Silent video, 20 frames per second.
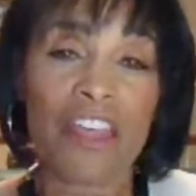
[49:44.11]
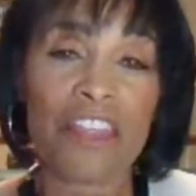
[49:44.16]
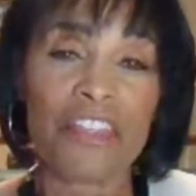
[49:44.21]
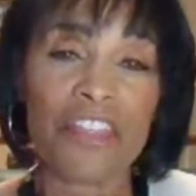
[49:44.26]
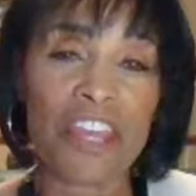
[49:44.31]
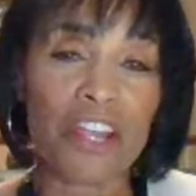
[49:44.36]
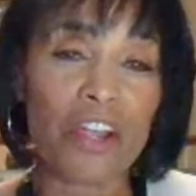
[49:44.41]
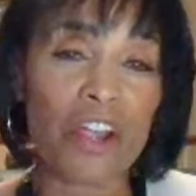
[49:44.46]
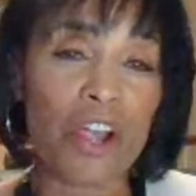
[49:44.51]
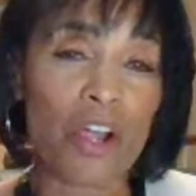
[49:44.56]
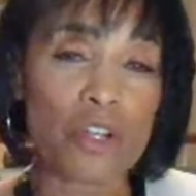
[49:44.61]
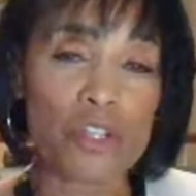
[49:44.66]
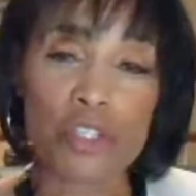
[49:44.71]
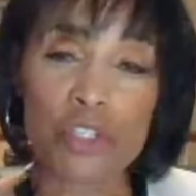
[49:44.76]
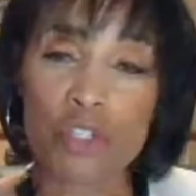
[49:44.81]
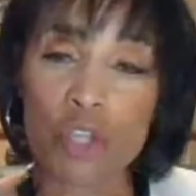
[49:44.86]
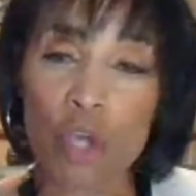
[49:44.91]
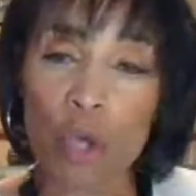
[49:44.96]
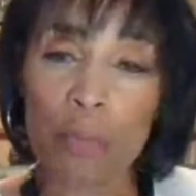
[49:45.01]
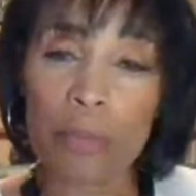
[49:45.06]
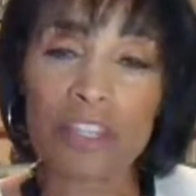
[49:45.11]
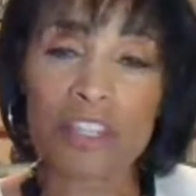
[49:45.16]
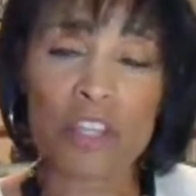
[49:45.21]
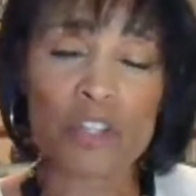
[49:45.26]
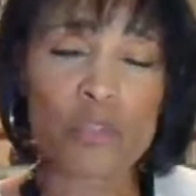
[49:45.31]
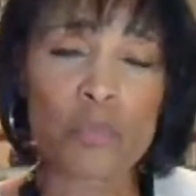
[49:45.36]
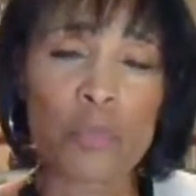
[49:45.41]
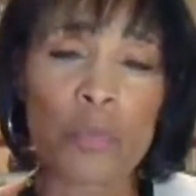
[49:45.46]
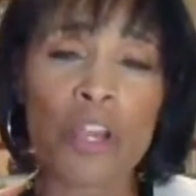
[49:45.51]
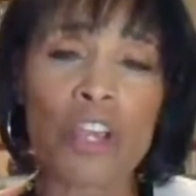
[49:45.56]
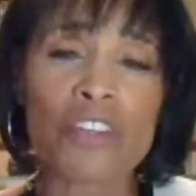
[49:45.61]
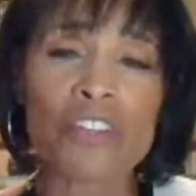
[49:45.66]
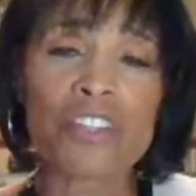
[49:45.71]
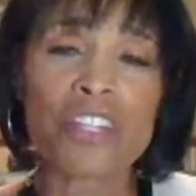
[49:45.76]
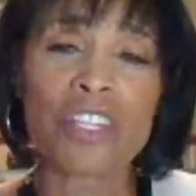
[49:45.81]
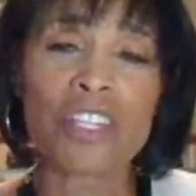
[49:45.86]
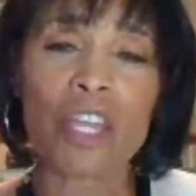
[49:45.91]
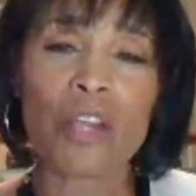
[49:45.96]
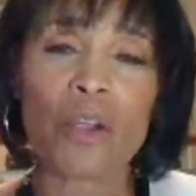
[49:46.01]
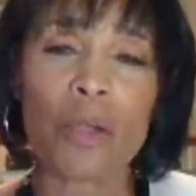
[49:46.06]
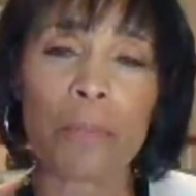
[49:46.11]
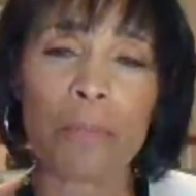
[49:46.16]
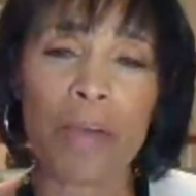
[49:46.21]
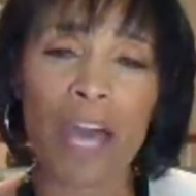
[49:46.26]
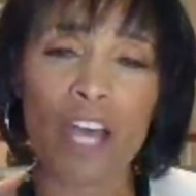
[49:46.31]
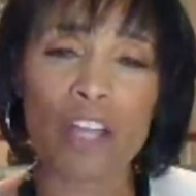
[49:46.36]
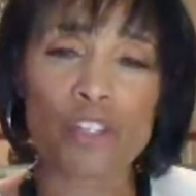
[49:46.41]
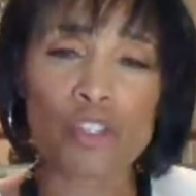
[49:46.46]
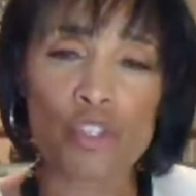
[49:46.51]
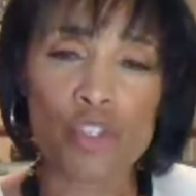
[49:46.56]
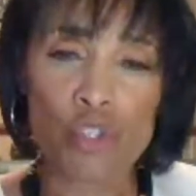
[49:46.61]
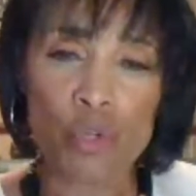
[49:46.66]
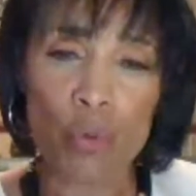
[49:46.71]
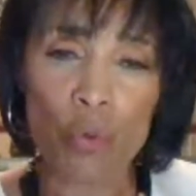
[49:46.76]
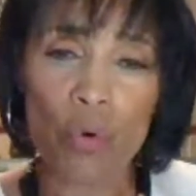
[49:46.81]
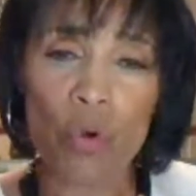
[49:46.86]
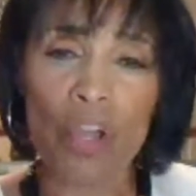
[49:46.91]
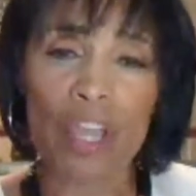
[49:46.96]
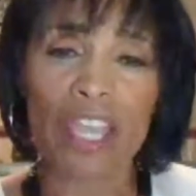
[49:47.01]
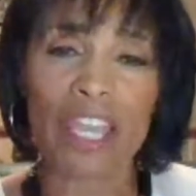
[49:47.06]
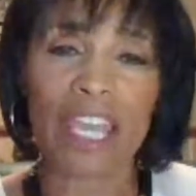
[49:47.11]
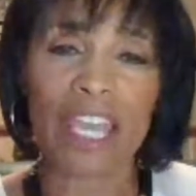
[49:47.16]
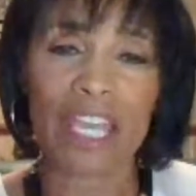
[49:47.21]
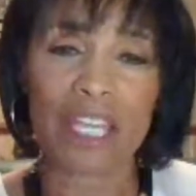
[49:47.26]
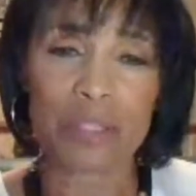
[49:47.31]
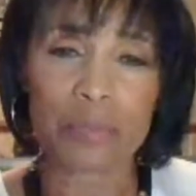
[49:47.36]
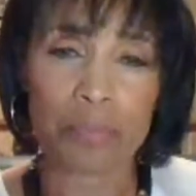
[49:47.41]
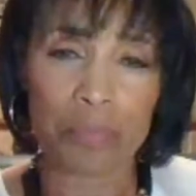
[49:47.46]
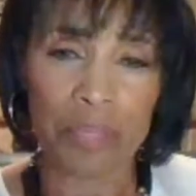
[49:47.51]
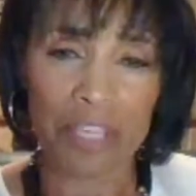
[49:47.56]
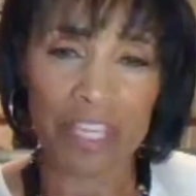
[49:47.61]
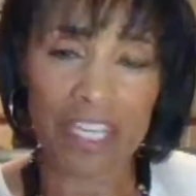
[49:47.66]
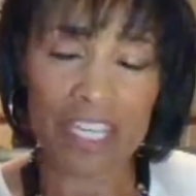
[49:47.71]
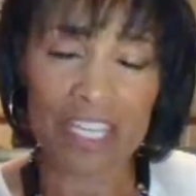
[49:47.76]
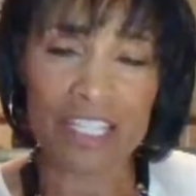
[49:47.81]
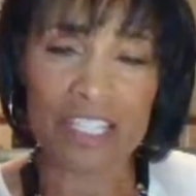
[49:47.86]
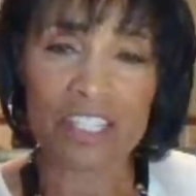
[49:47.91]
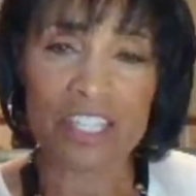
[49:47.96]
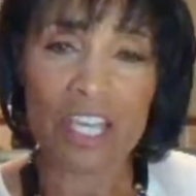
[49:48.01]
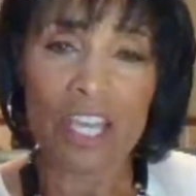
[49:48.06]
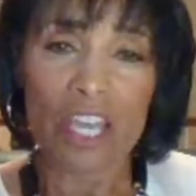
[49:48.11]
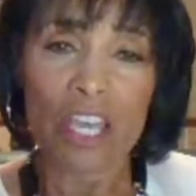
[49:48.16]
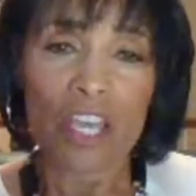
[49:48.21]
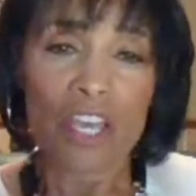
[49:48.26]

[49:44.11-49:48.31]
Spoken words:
There's prayers in there about joy and peace.